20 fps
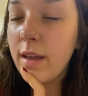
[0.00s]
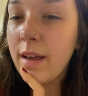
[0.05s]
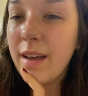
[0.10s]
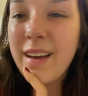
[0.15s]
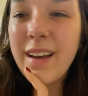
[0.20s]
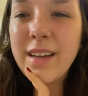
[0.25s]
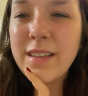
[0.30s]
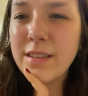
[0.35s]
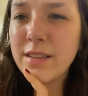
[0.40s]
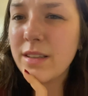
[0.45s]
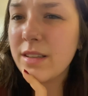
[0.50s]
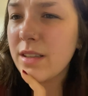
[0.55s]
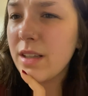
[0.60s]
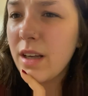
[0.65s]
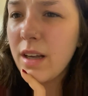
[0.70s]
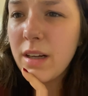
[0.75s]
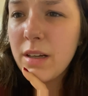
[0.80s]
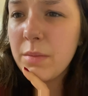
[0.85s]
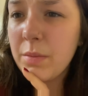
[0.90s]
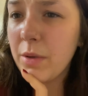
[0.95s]
and just
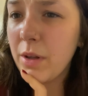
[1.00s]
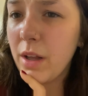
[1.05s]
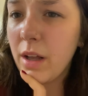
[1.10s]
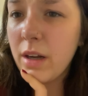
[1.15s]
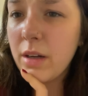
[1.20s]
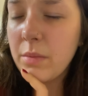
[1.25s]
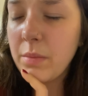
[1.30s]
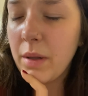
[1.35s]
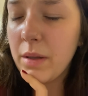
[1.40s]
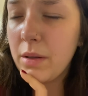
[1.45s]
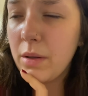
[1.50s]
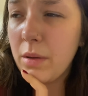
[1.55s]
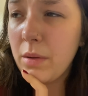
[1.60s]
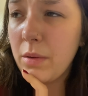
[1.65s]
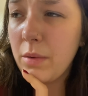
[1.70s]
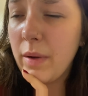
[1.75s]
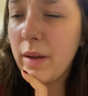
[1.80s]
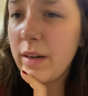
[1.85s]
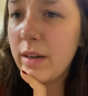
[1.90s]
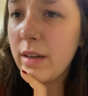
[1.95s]
horrible, horrible
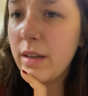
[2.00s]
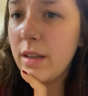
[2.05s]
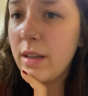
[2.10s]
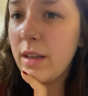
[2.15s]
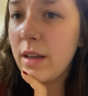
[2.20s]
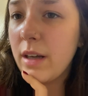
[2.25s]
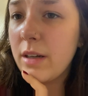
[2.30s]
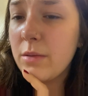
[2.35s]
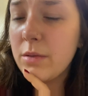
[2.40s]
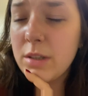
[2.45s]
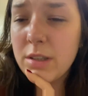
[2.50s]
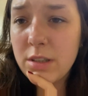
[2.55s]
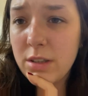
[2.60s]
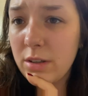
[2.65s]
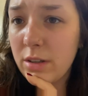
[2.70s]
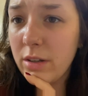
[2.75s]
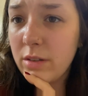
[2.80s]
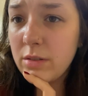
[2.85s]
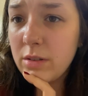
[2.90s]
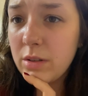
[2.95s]
weather, and we're still
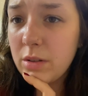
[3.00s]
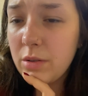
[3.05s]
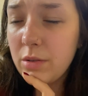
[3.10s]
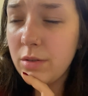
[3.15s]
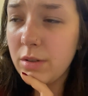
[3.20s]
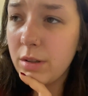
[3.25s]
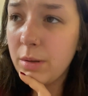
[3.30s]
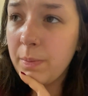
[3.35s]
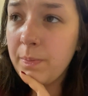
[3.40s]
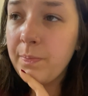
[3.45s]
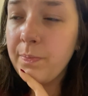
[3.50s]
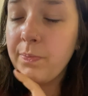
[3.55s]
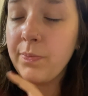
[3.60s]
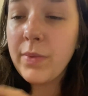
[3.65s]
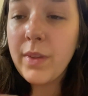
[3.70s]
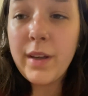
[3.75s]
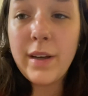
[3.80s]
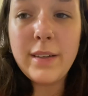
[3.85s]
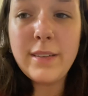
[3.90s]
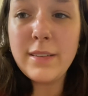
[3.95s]
going to schools.
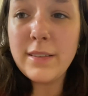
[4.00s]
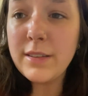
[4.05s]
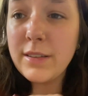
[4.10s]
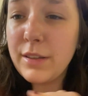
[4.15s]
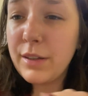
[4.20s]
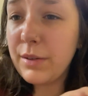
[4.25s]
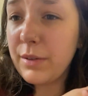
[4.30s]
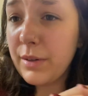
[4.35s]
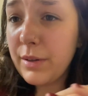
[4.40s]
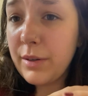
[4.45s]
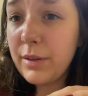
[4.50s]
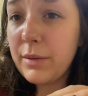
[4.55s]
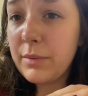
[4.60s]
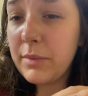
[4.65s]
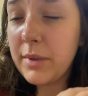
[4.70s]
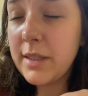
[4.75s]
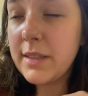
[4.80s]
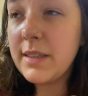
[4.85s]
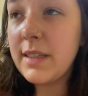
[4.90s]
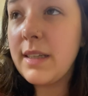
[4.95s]
I just don't know how it
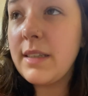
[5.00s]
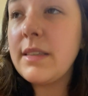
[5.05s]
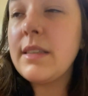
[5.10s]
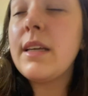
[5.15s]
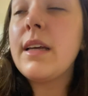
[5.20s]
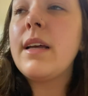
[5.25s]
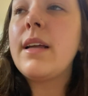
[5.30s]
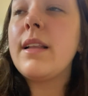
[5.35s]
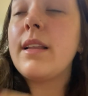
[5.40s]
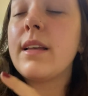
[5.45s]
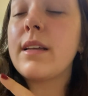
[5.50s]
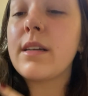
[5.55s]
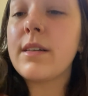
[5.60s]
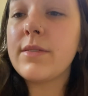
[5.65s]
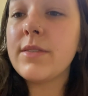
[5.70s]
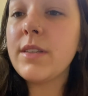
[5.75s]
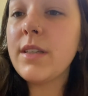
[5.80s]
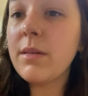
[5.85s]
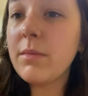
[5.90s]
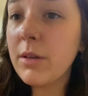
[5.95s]
makes sense. Like,
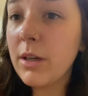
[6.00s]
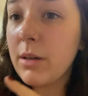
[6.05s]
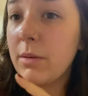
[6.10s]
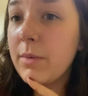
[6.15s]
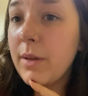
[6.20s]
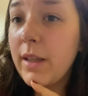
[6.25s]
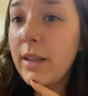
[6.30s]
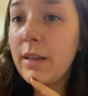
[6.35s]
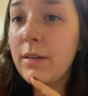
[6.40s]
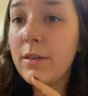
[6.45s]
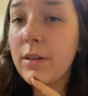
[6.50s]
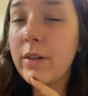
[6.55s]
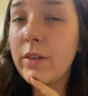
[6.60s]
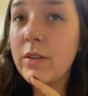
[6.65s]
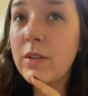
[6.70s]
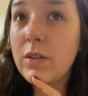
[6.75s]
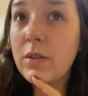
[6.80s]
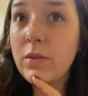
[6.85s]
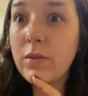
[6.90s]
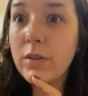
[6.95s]
obviously, I'm not complaining that we're going
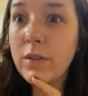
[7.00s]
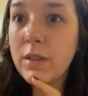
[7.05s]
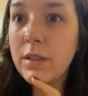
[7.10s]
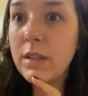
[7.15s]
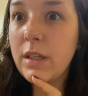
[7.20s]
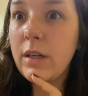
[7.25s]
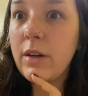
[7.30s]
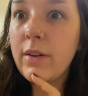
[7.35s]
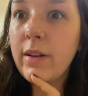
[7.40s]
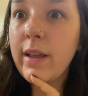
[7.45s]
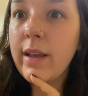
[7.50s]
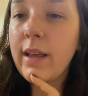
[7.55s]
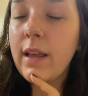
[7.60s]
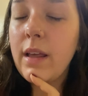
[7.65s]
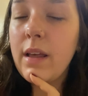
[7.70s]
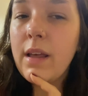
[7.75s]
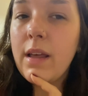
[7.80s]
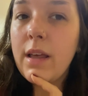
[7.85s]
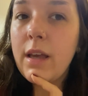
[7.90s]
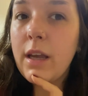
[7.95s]
to schools, because I know, like,
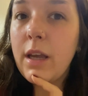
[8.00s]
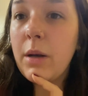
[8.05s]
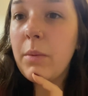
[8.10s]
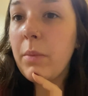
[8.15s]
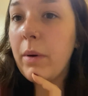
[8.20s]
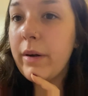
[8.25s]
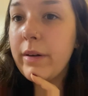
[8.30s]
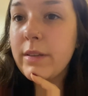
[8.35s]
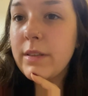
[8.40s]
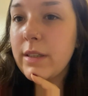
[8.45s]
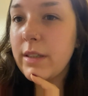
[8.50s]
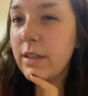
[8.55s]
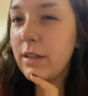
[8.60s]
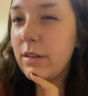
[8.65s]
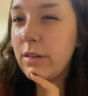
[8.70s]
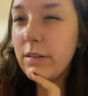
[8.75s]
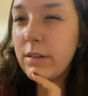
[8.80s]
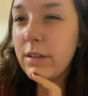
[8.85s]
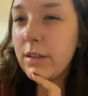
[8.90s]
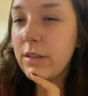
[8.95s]
in Poland and
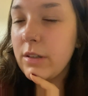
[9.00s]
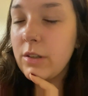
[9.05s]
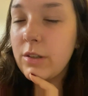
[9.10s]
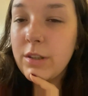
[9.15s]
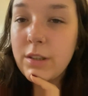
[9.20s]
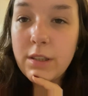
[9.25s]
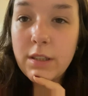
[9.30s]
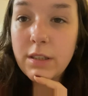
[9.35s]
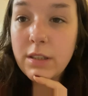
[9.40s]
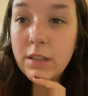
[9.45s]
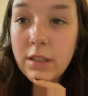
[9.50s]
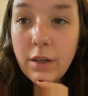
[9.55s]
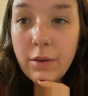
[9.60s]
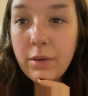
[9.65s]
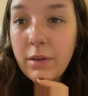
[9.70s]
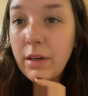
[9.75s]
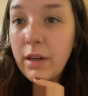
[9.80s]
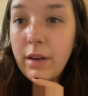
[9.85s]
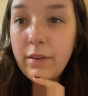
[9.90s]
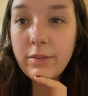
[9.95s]
in other countries, it's snow
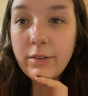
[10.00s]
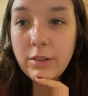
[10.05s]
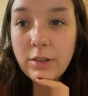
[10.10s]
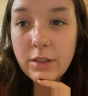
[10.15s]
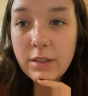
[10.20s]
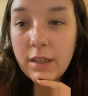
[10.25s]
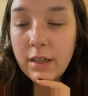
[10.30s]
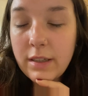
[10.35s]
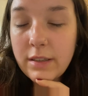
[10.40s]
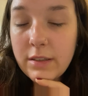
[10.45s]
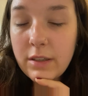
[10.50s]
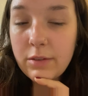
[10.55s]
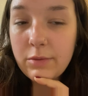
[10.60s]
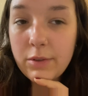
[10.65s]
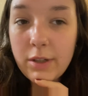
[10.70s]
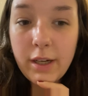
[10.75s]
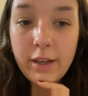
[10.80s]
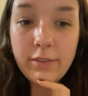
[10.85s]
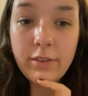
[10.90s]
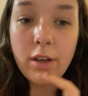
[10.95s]
and everyone just carries on with
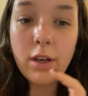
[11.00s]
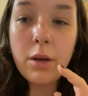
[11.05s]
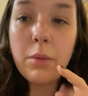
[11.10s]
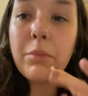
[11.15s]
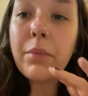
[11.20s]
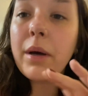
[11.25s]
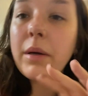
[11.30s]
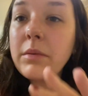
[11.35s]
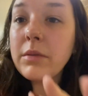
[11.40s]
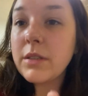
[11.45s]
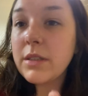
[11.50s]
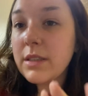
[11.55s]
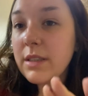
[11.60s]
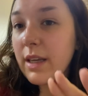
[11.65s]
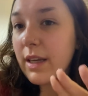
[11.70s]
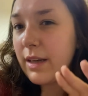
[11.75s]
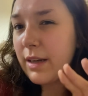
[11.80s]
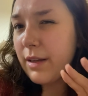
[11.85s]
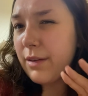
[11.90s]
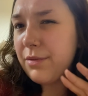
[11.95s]
life. But I'm just
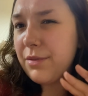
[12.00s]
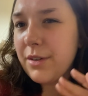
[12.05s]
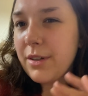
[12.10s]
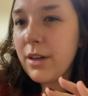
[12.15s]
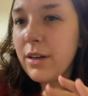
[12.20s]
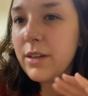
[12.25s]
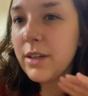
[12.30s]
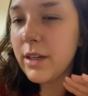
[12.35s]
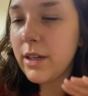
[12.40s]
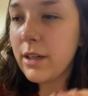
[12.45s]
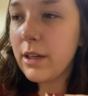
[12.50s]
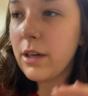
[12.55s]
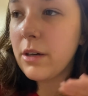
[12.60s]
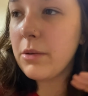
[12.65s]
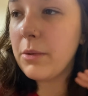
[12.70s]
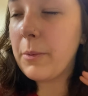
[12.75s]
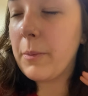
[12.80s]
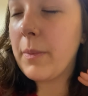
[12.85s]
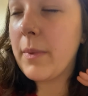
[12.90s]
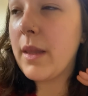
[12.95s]
saying, if we're not going to
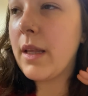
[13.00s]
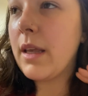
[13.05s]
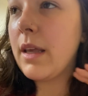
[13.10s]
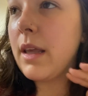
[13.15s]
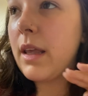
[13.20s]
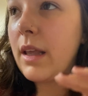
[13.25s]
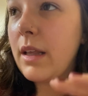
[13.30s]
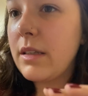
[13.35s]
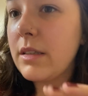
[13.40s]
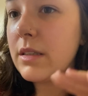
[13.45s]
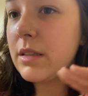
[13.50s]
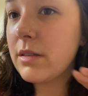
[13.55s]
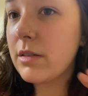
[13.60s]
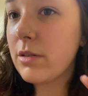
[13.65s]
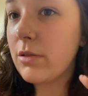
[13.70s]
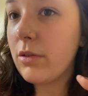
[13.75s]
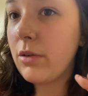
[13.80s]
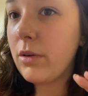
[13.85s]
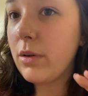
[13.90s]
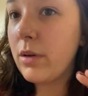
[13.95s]
go into
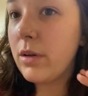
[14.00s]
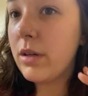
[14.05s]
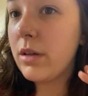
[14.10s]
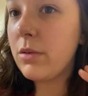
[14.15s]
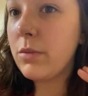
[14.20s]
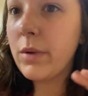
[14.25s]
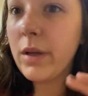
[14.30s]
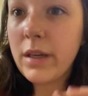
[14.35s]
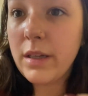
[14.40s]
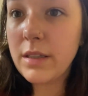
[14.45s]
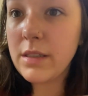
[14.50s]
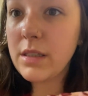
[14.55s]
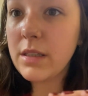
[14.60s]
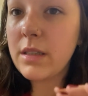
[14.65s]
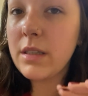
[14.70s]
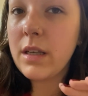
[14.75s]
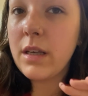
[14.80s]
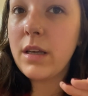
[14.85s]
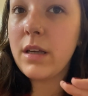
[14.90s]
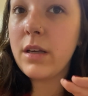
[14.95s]
school when it's
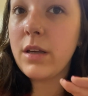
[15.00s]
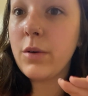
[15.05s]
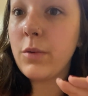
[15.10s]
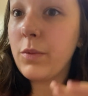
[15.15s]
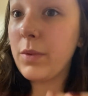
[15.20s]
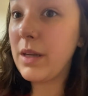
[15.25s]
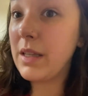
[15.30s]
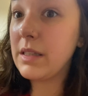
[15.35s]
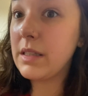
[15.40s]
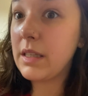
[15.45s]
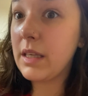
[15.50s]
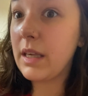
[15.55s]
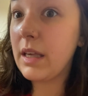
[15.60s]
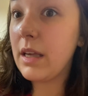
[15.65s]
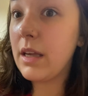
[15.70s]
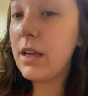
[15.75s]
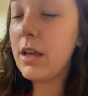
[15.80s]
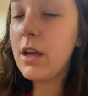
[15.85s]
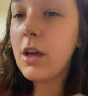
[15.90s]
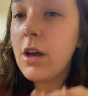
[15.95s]
windy,
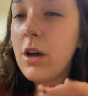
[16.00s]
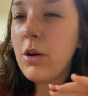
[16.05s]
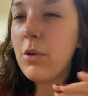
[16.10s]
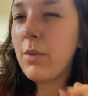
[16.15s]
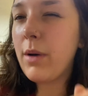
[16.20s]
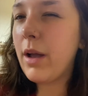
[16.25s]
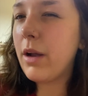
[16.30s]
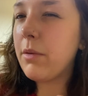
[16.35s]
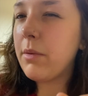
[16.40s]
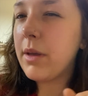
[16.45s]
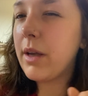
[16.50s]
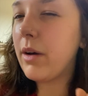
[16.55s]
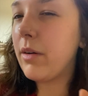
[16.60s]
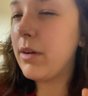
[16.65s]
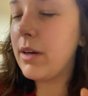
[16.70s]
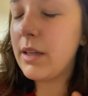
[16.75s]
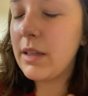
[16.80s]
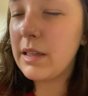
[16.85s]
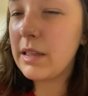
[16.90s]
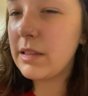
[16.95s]
why are we going
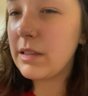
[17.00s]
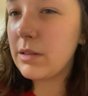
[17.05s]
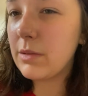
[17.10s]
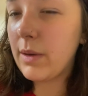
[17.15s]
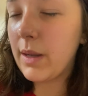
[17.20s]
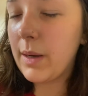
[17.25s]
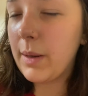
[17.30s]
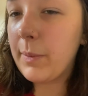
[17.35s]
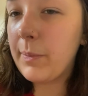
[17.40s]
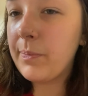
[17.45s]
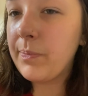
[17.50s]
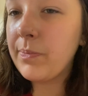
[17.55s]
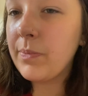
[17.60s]
in this sweater?